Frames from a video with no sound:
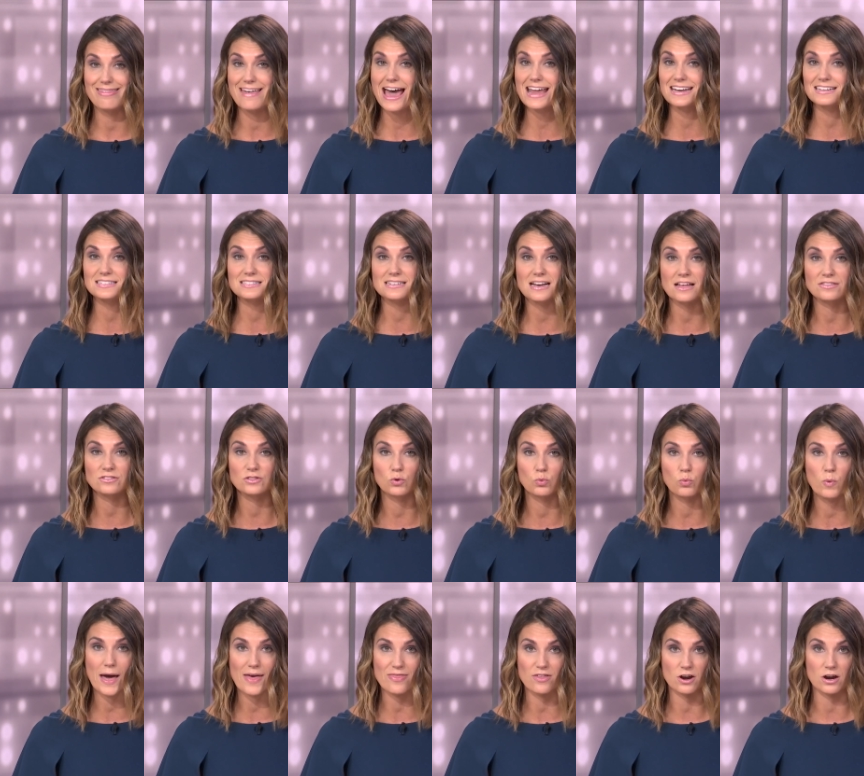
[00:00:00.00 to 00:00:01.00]
That is not the
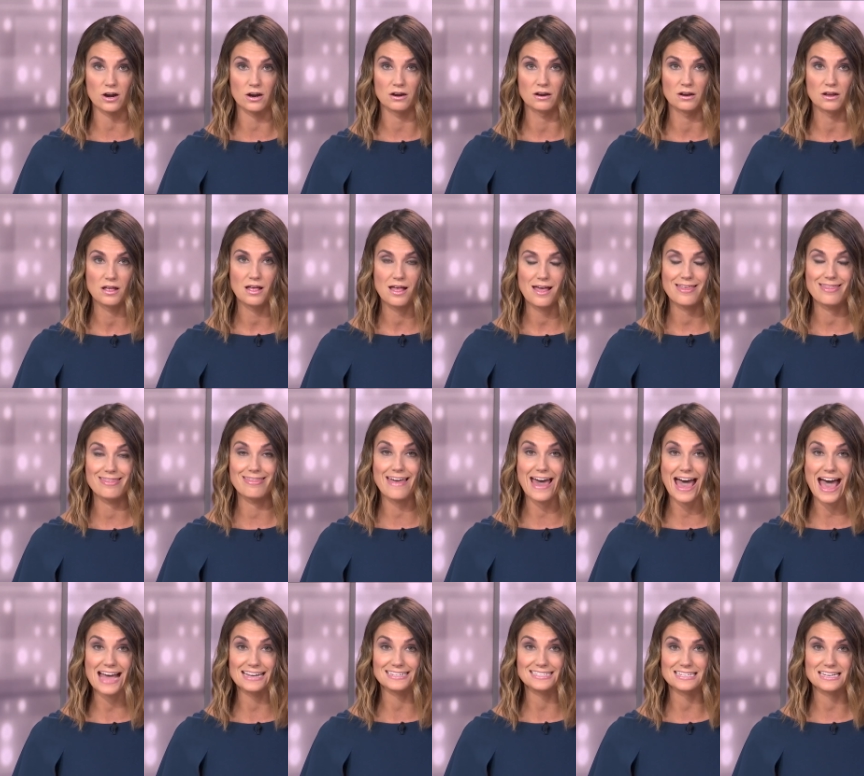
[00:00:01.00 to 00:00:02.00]
weather.
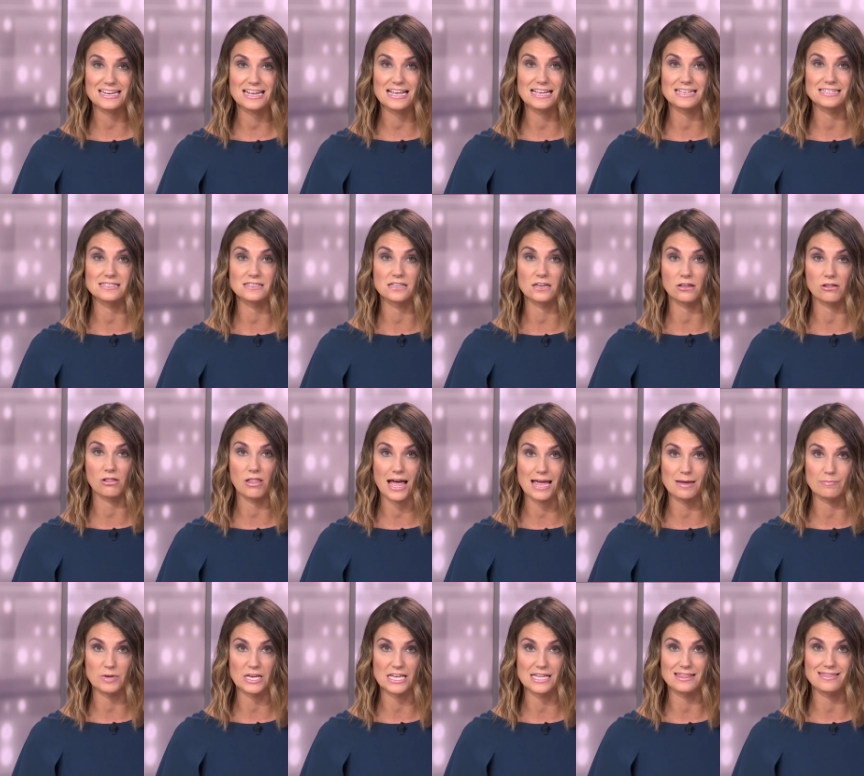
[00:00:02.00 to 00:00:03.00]
That is the
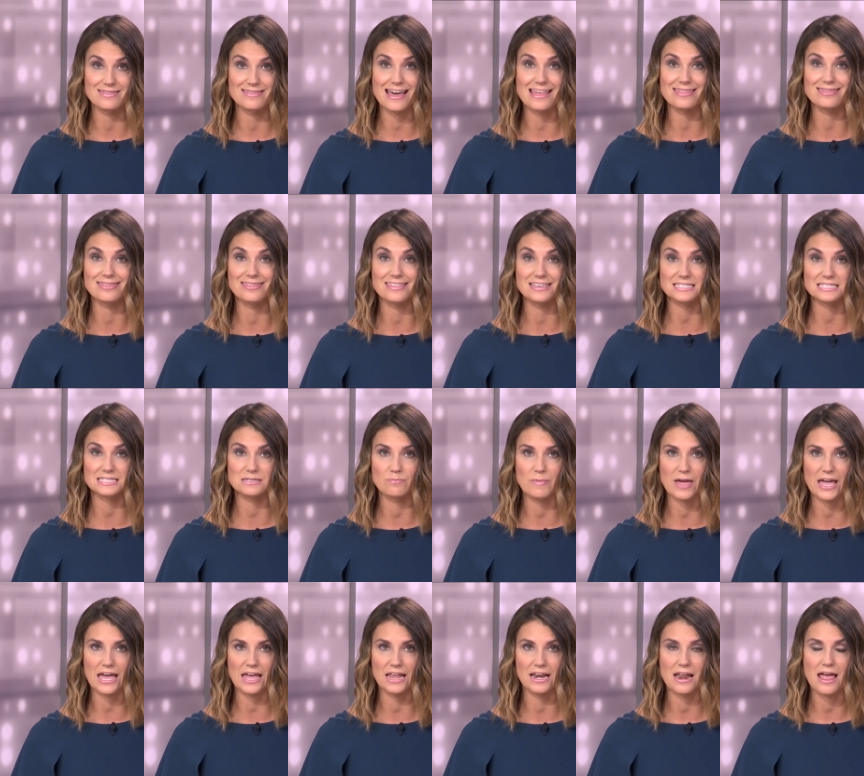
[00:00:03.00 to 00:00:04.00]
climate that this
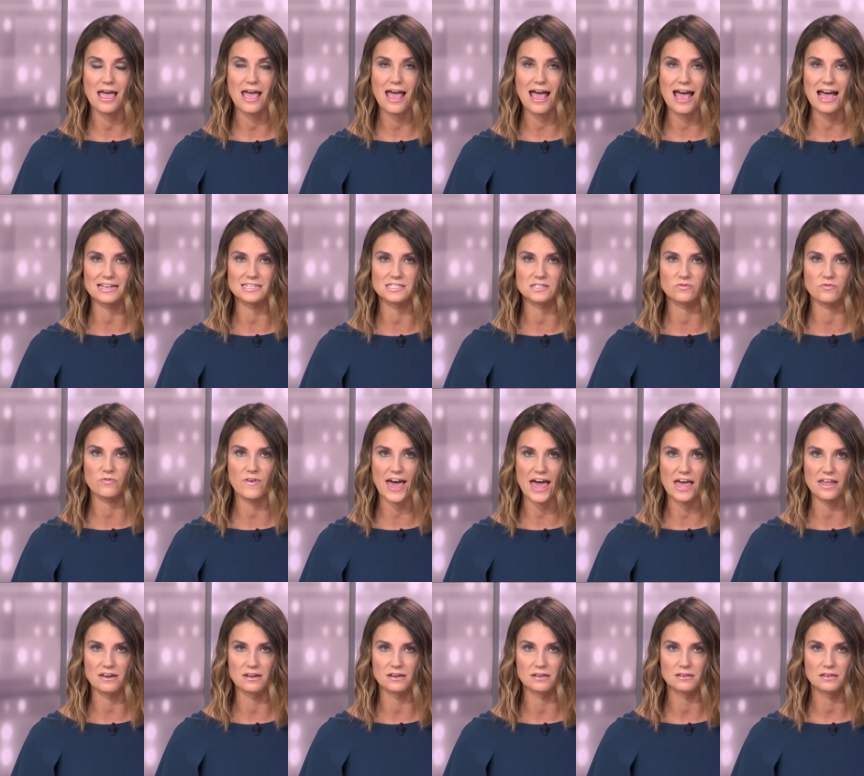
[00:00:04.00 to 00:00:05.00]
man has
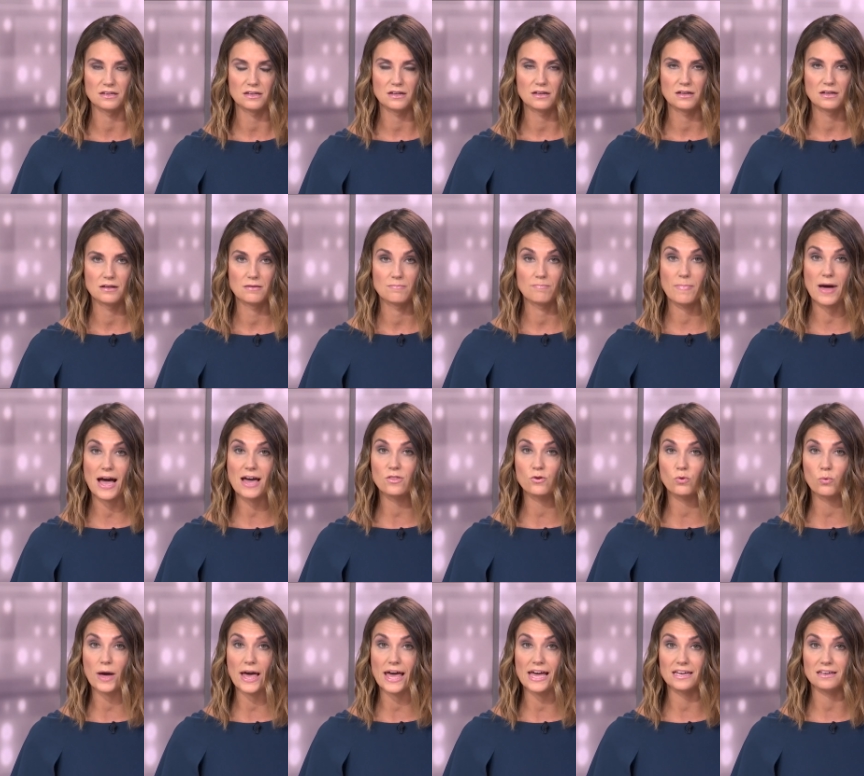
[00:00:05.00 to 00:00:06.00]
fed. By
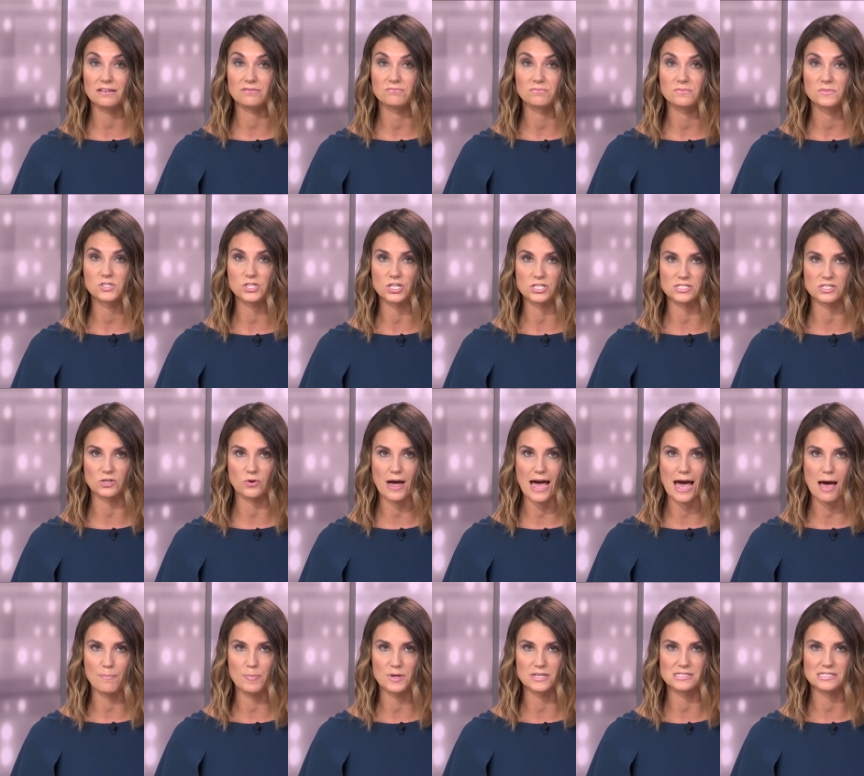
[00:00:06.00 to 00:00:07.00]
the way, just so
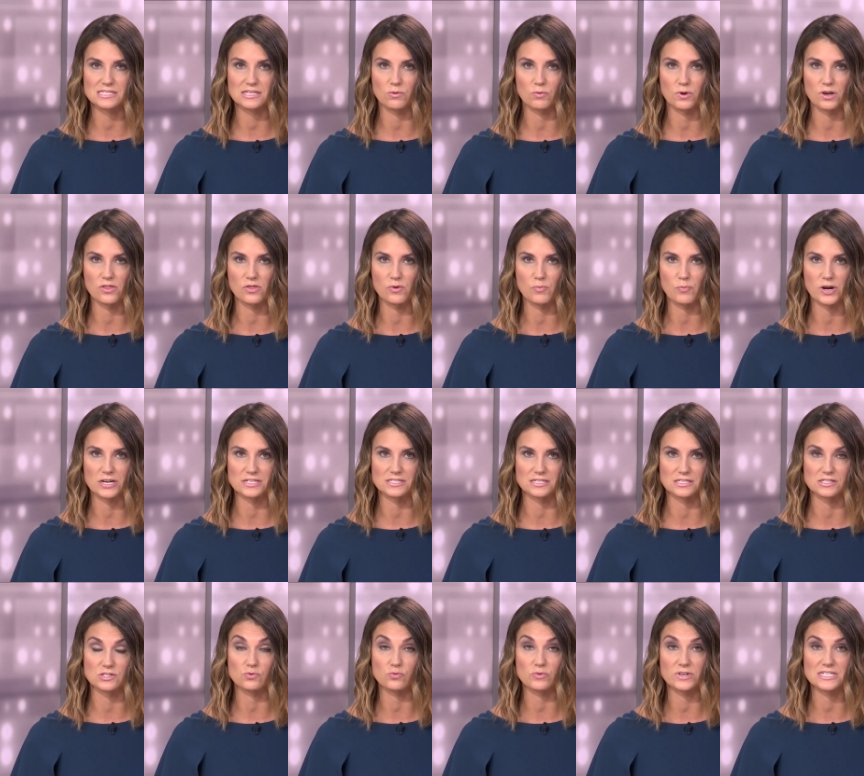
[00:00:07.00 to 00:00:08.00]
happens that one of the
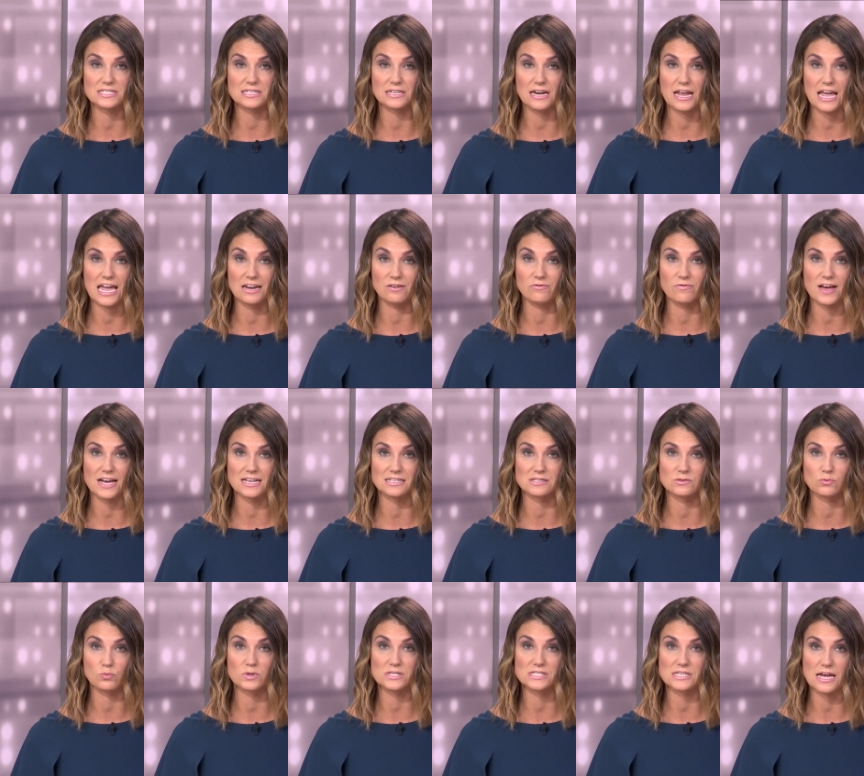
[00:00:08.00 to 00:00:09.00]
president's recent hate
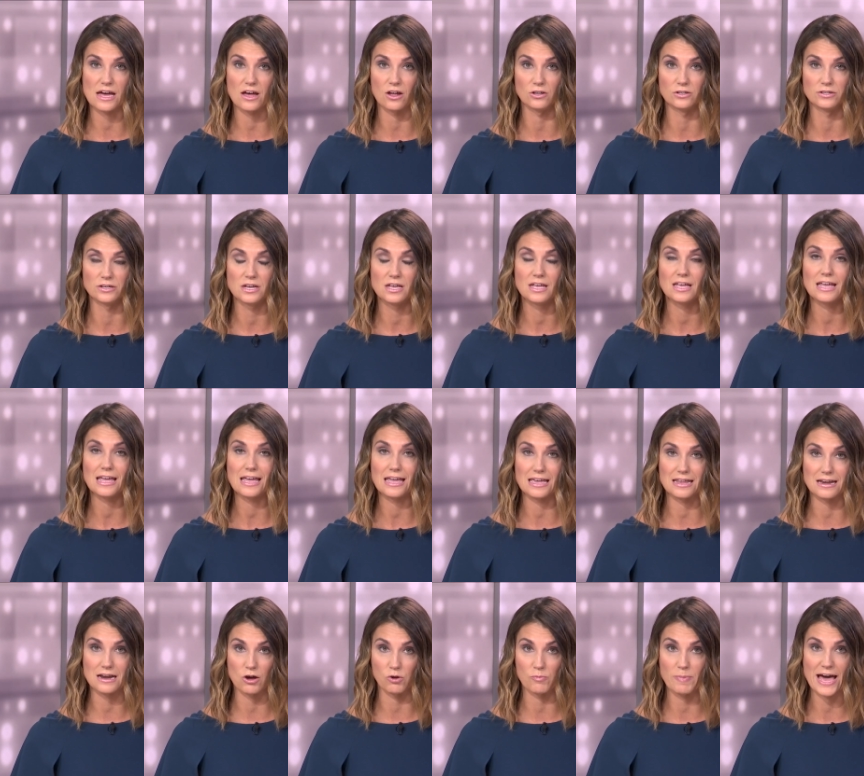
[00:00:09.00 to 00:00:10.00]
fests was held
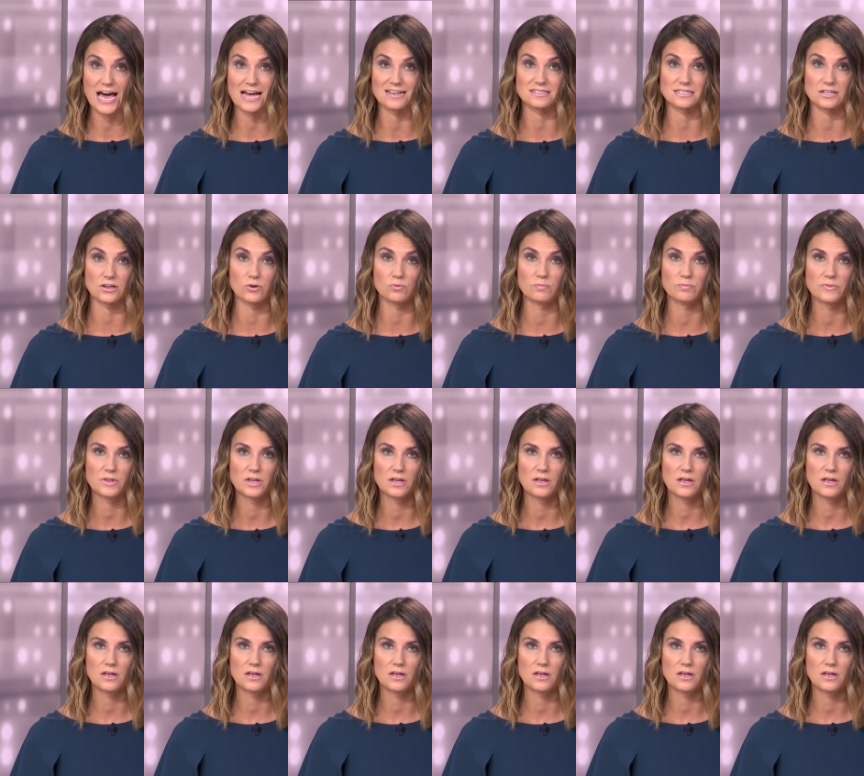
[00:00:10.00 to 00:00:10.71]
in El Paso.